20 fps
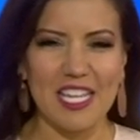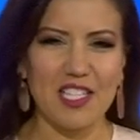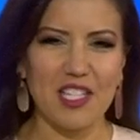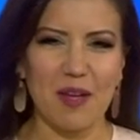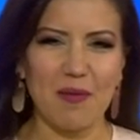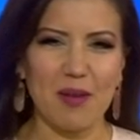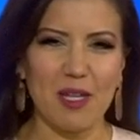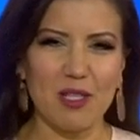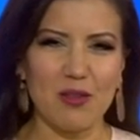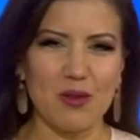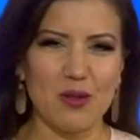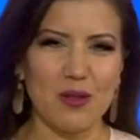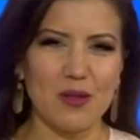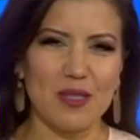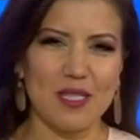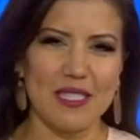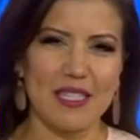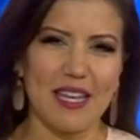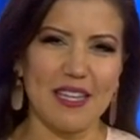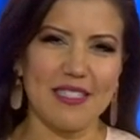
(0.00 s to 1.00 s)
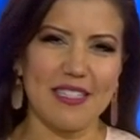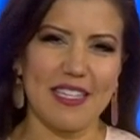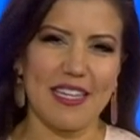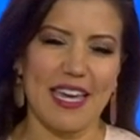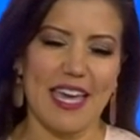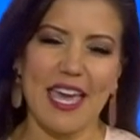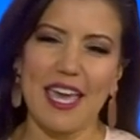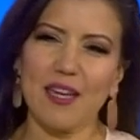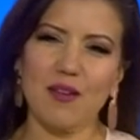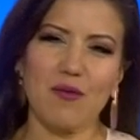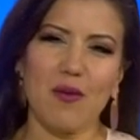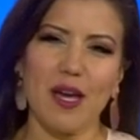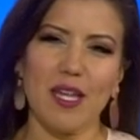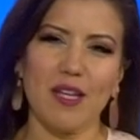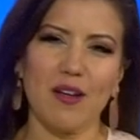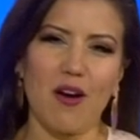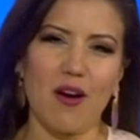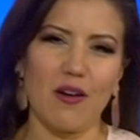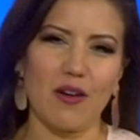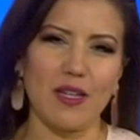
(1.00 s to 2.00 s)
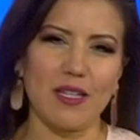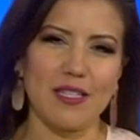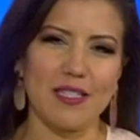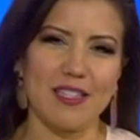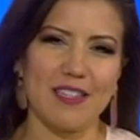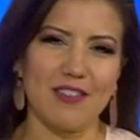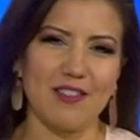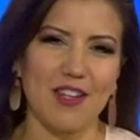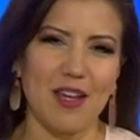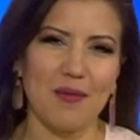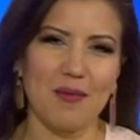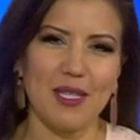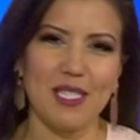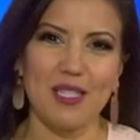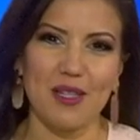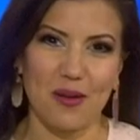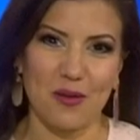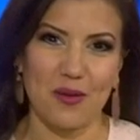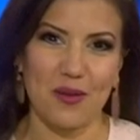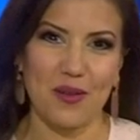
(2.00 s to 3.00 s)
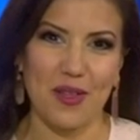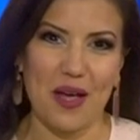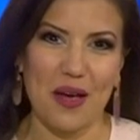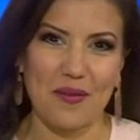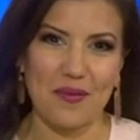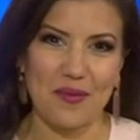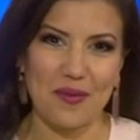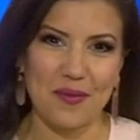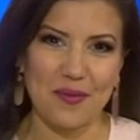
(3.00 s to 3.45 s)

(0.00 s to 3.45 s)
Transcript: Jaime introduces us to a handwriting artist and Jaime's local love.